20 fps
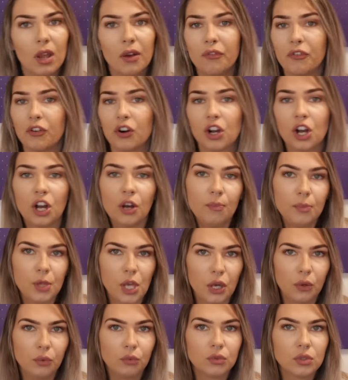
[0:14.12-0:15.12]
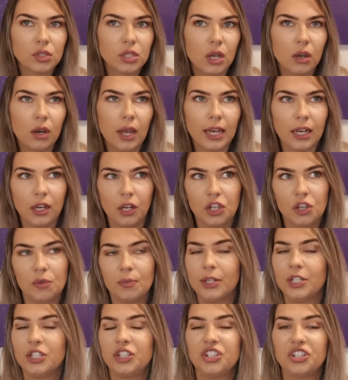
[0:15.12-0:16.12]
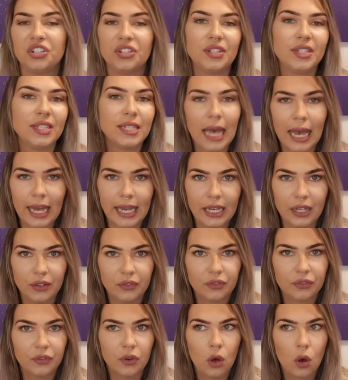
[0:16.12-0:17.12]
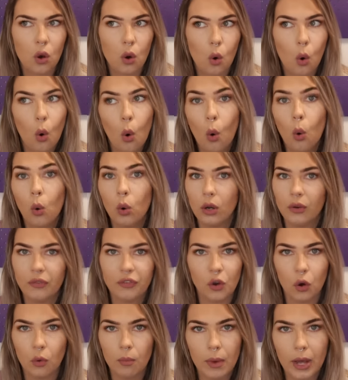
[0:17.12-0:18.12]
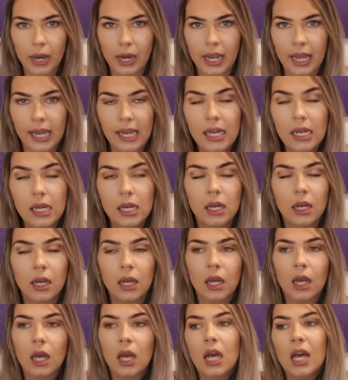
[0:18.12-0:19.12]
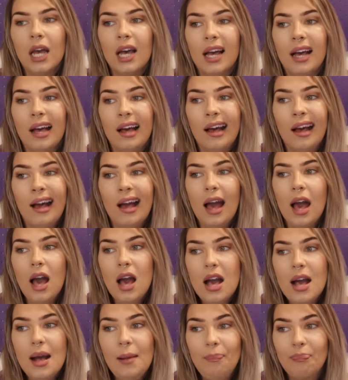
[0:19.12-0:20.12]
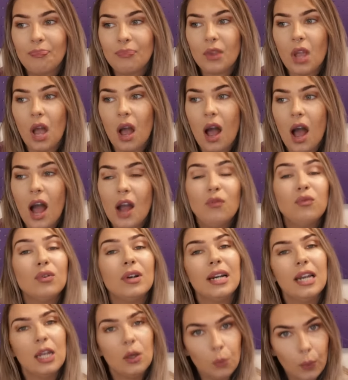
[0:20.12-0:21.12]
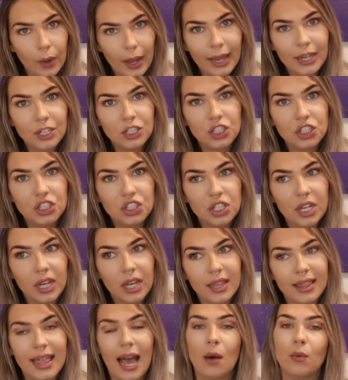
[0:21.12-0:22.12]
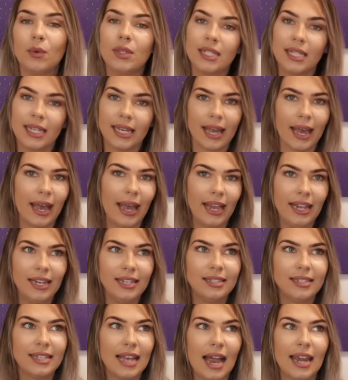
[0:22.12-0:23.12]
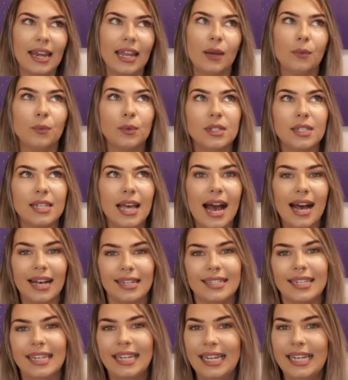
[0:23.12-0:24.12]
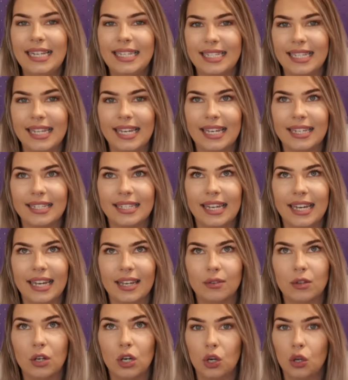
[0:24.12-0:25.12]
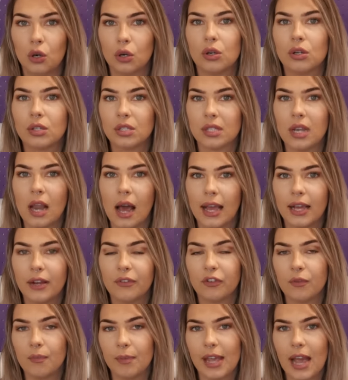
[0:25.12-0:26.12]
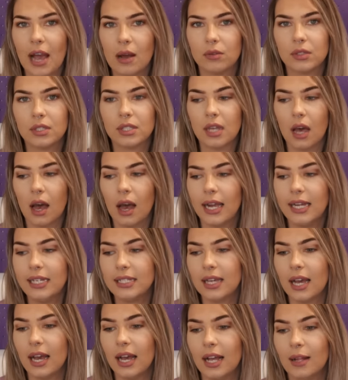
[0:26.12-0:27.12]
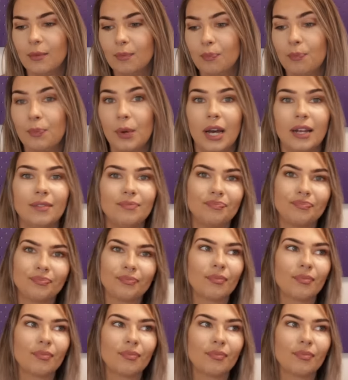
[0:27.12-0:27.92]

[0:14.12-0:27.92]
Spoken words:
for a commute, so like you must just save all of your money. I really wish that was the case and it was as easy as it looks like from the outside, but